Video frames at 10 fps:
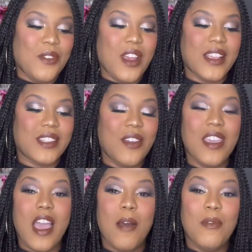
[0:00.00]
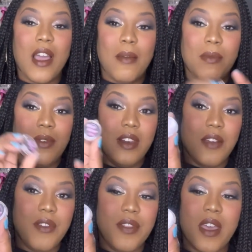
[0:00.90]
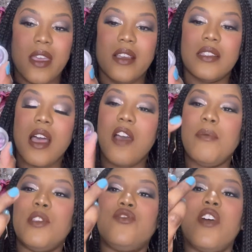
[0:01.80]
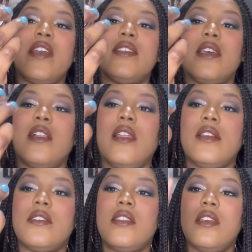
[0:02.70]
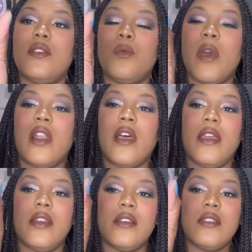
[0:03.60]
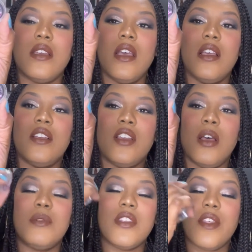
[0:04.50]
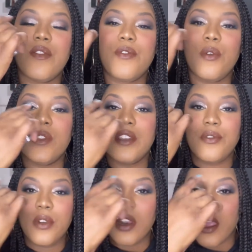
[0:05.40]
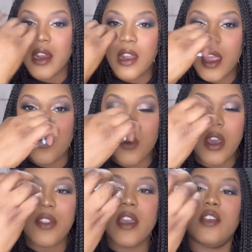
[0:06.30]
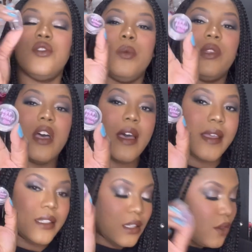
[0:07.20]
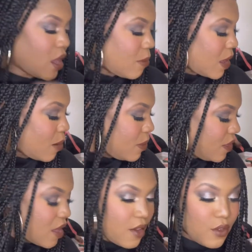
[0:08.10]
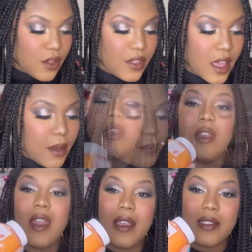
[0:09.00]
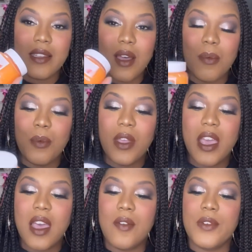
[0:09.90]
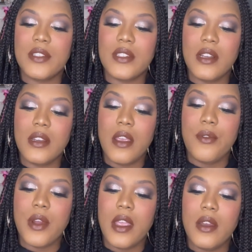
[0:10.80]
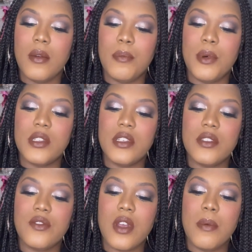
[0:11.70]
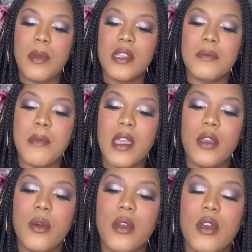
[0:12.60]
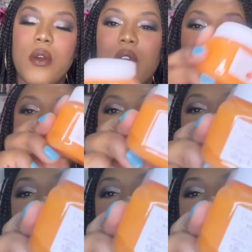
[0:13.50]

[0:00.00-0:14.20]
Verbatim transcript: right, so yeah, I'm, I'm loving that because I've been trying to collect these wet liners um, so that for all the different like line work that I could do with the eyes. So yeah, I'm happy that I've got that. Next up, we have Sunday Rain Body Scrub. It's mango and coconut.